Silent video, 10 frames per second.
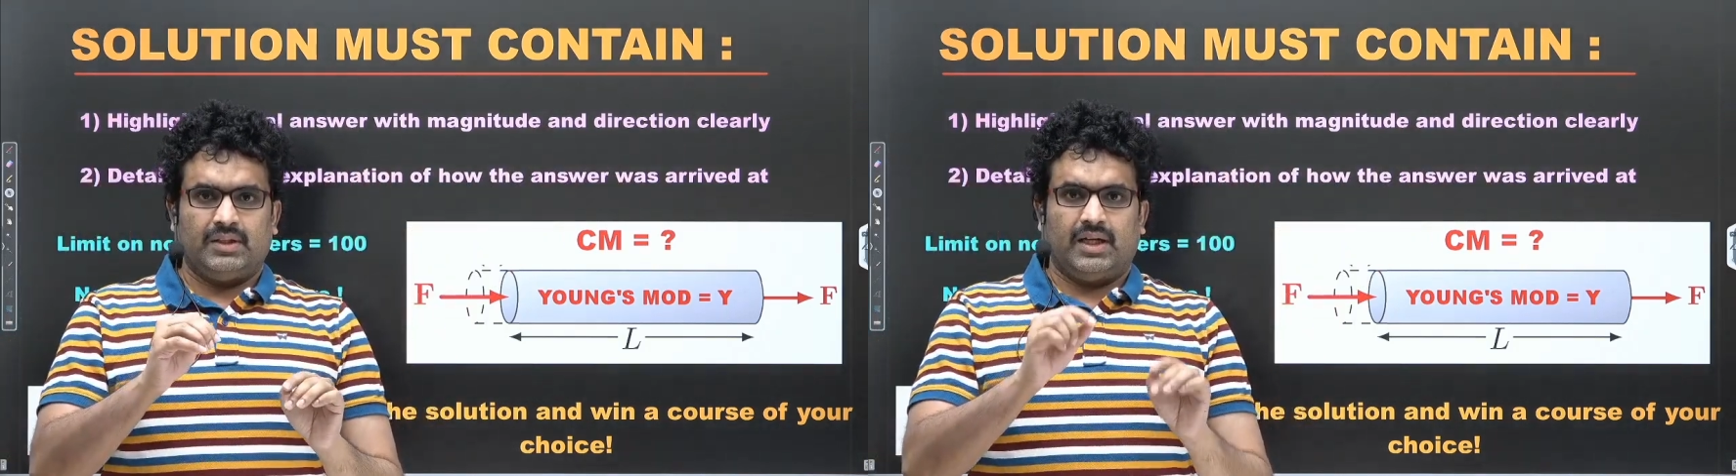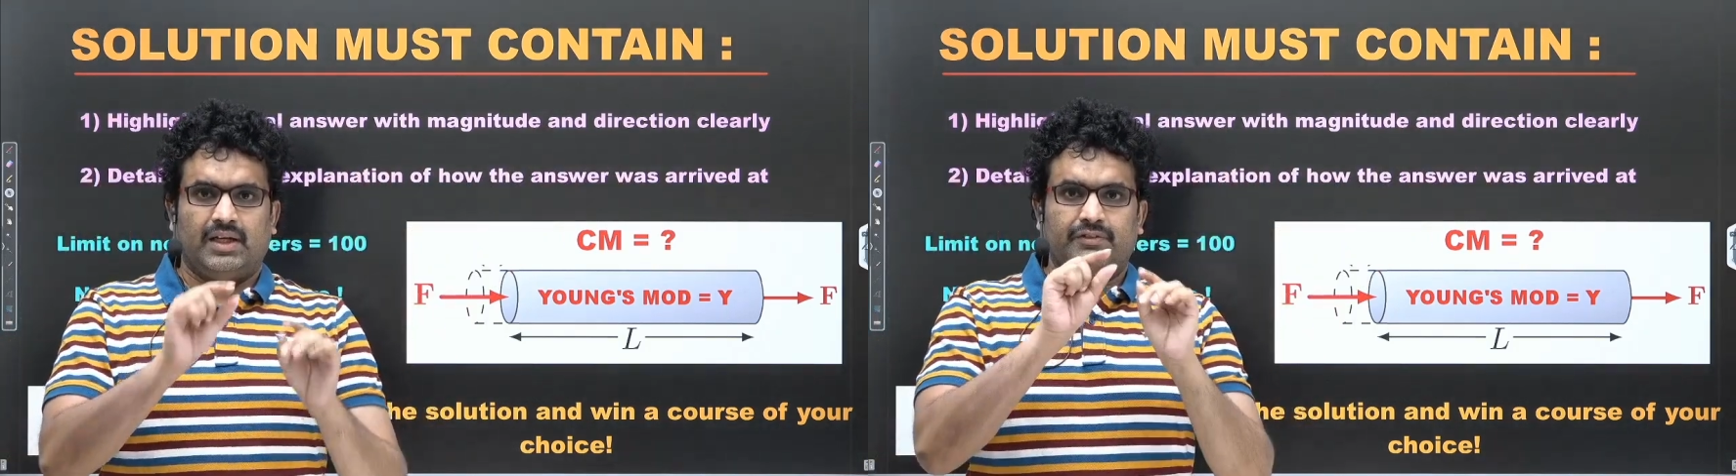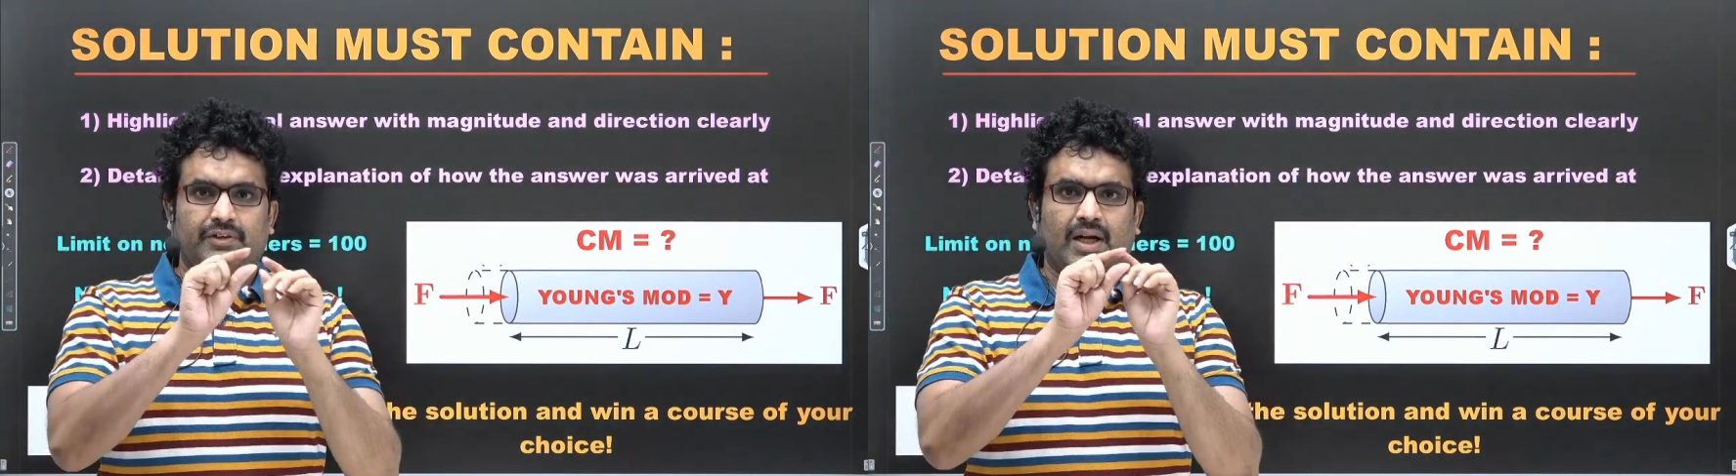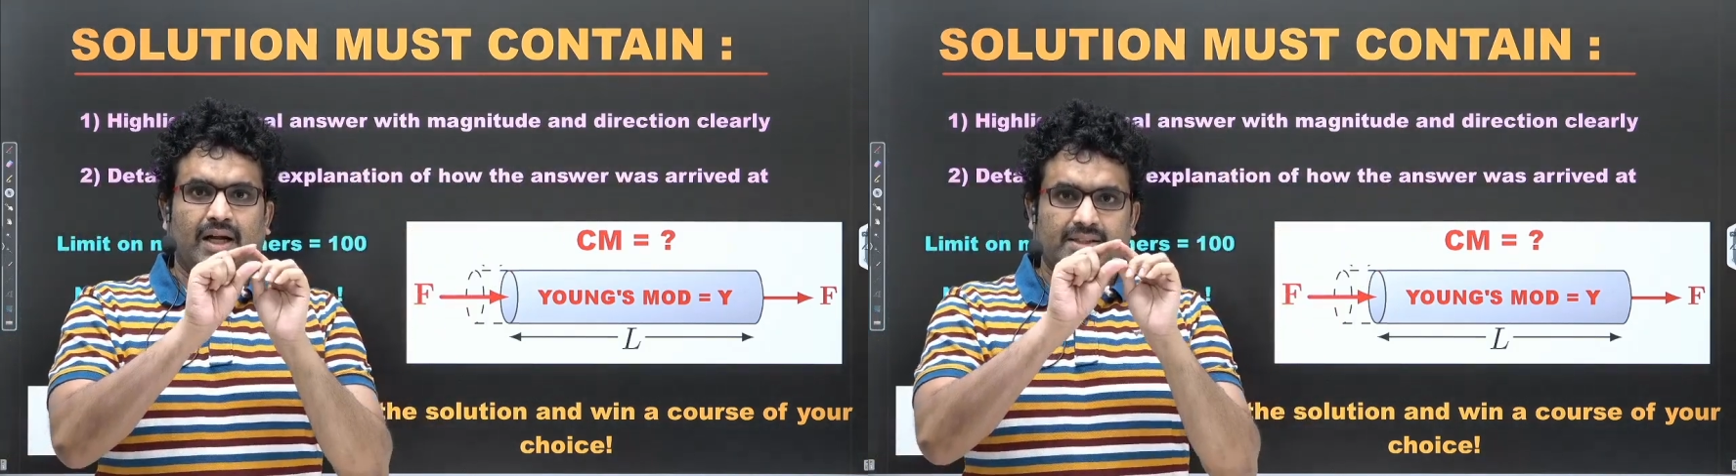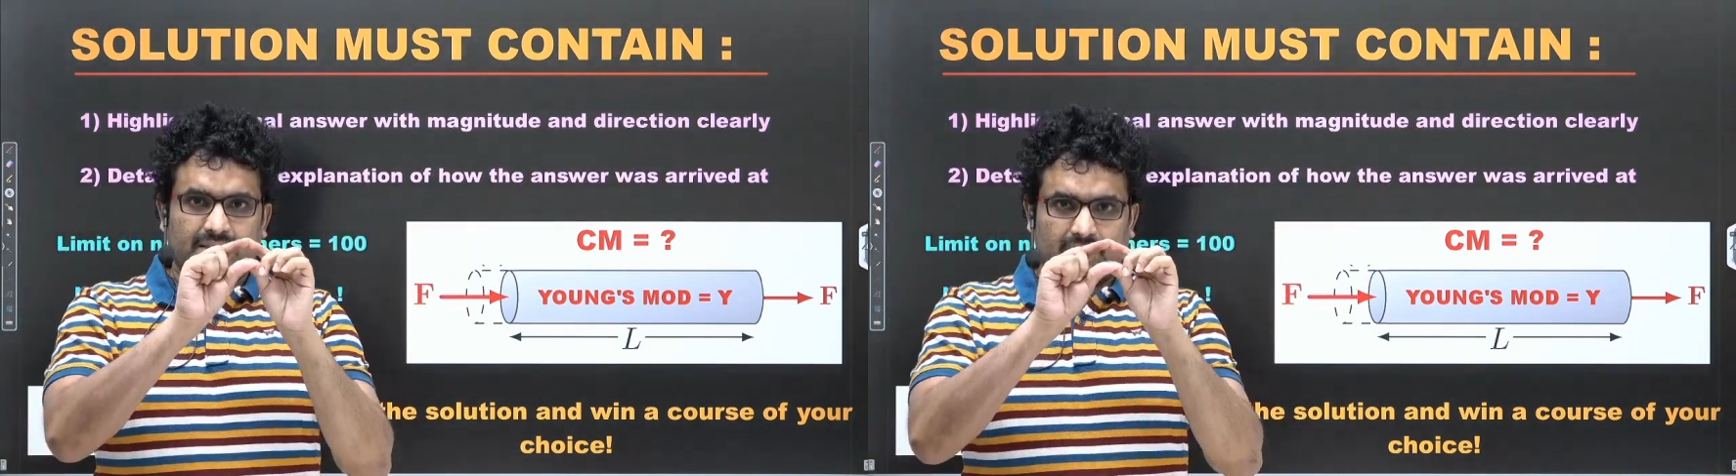and if your
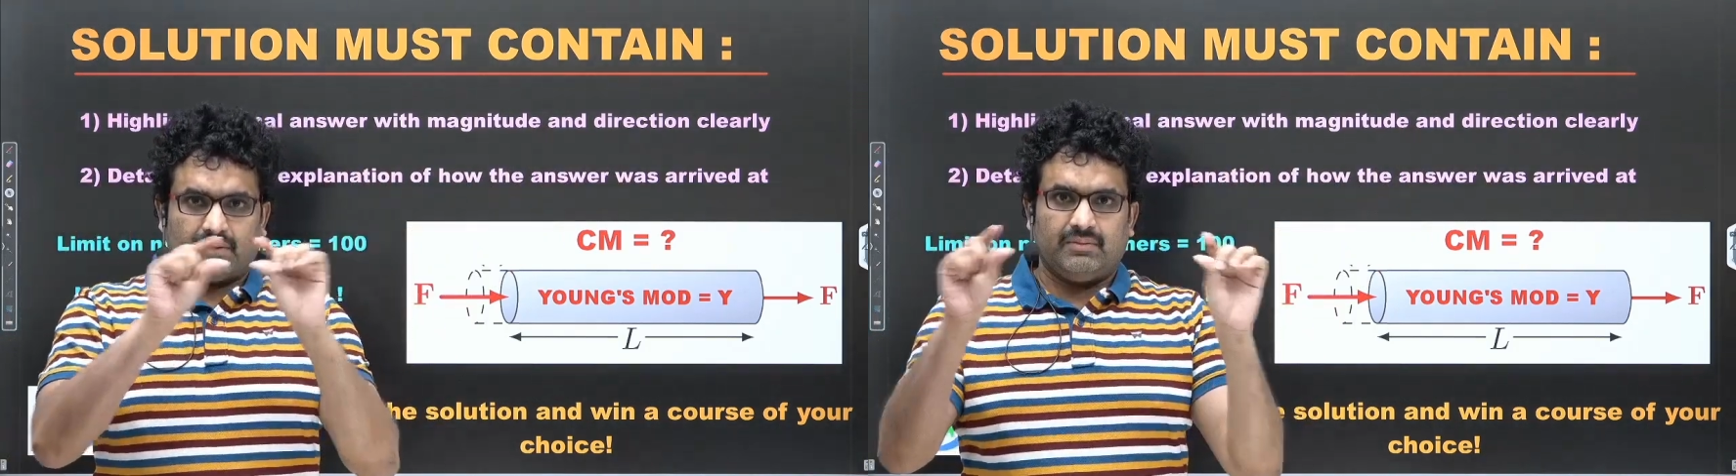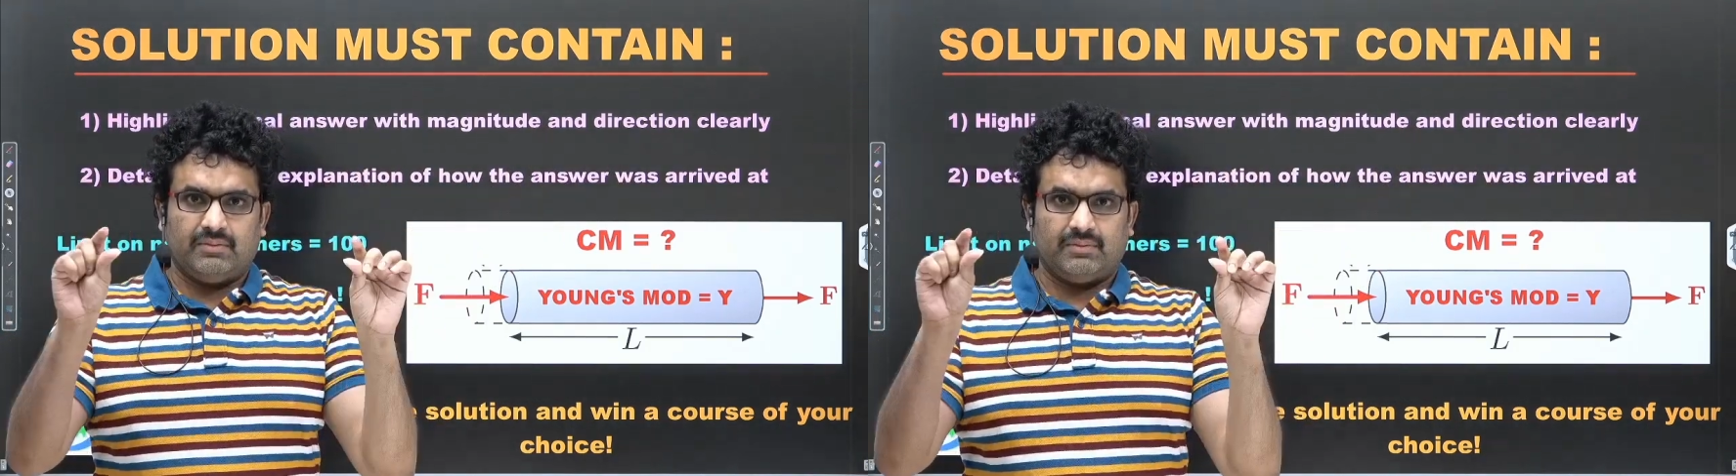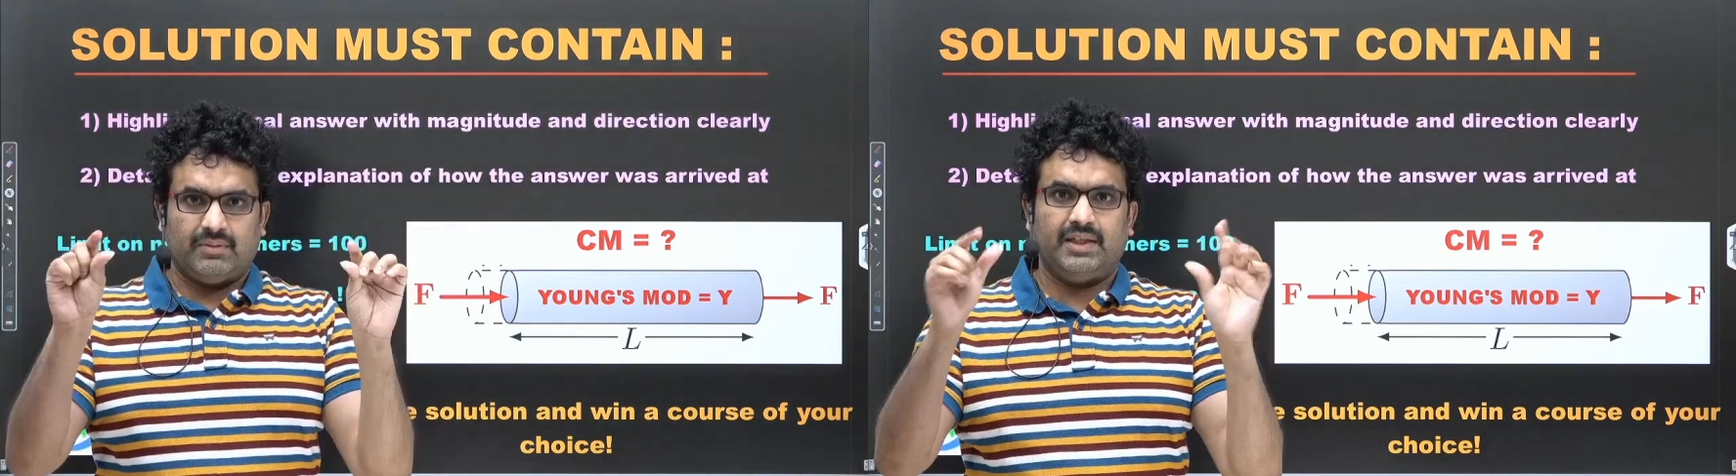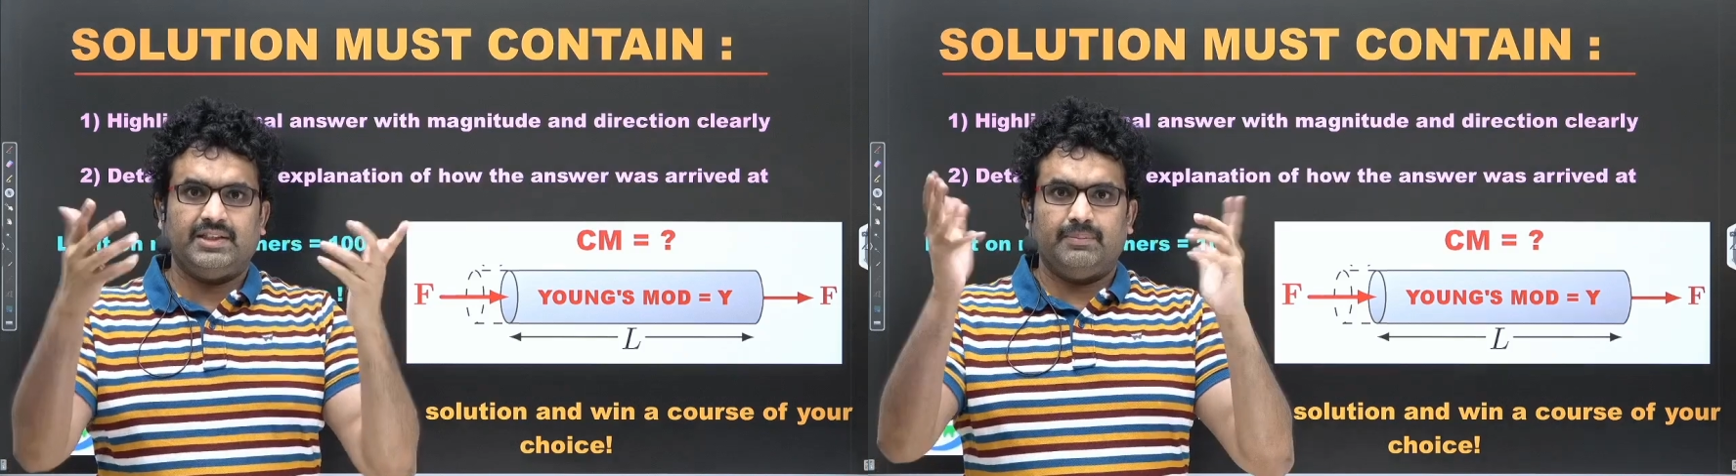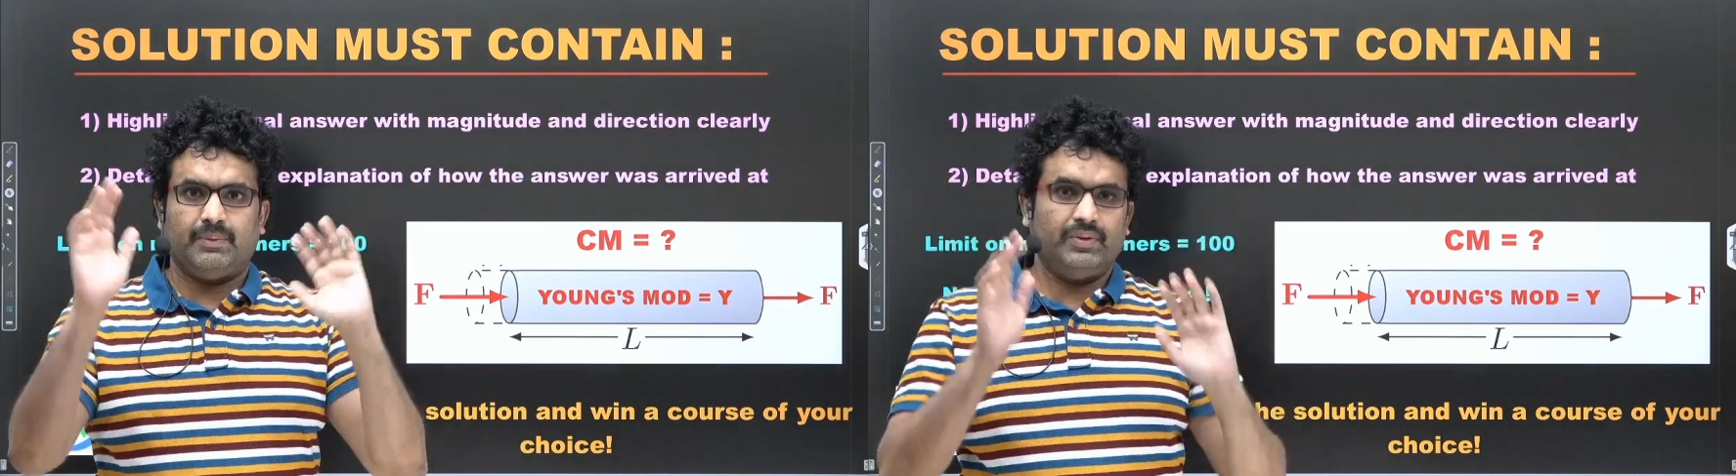answer, let's
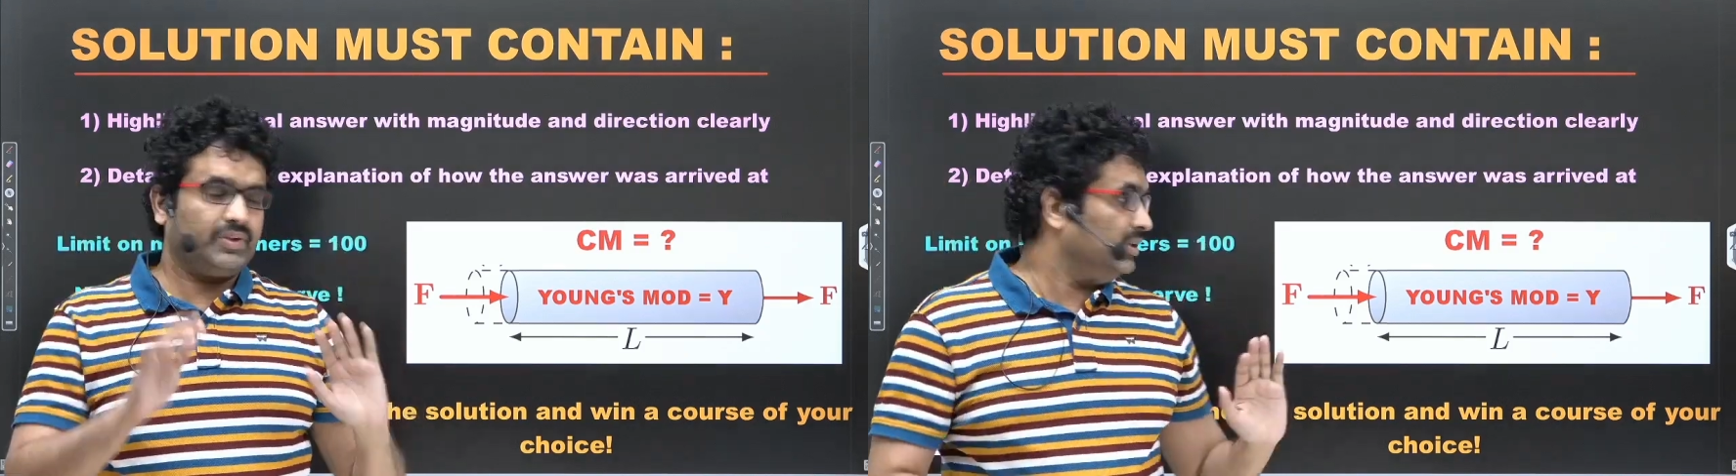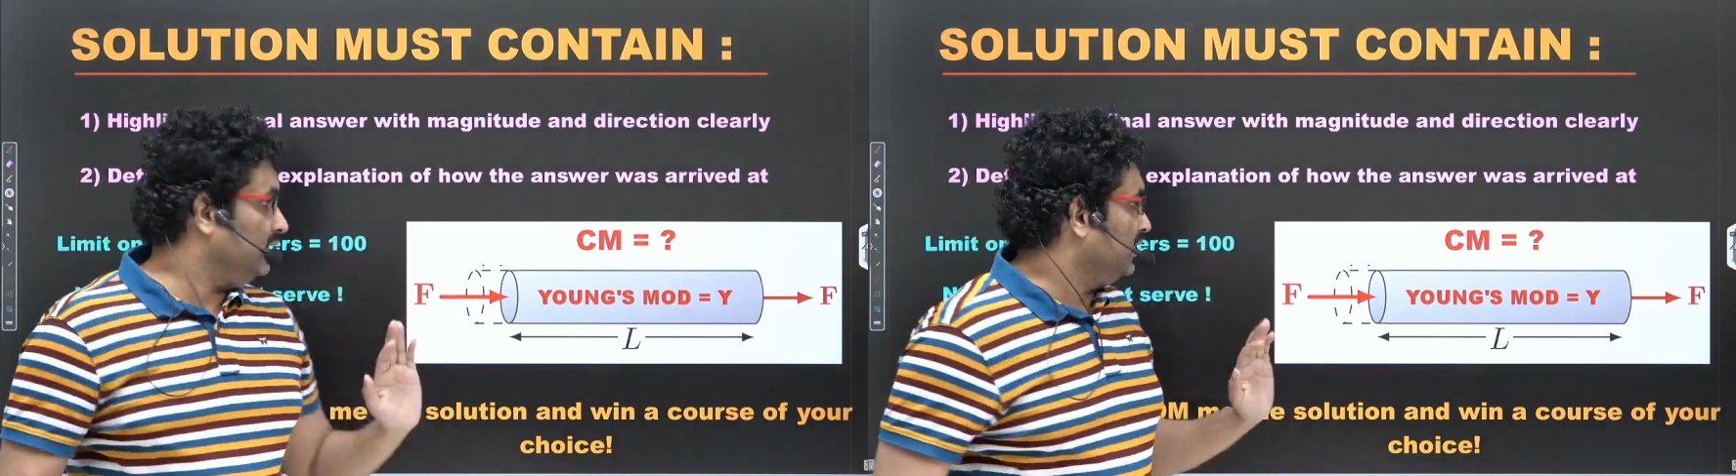suppose